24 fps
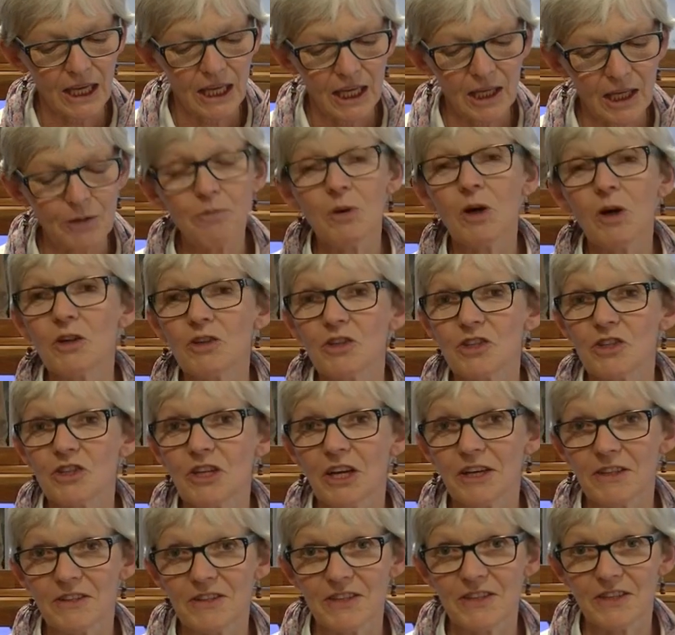In March
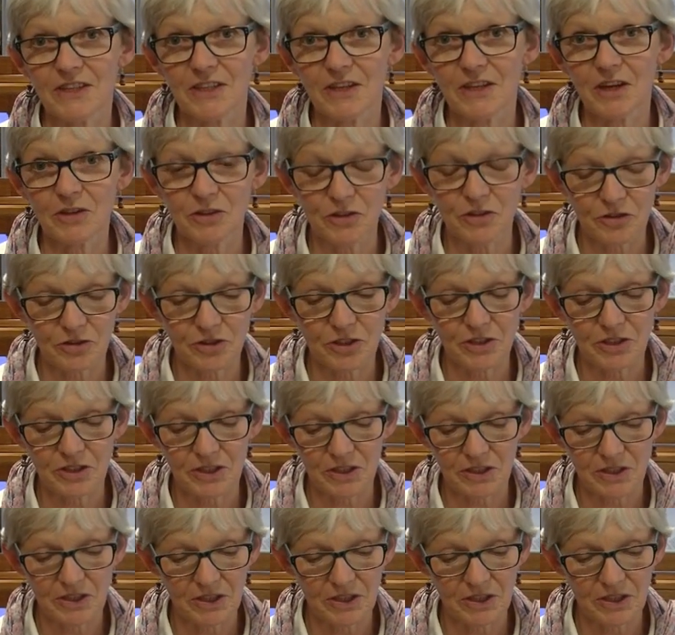1900,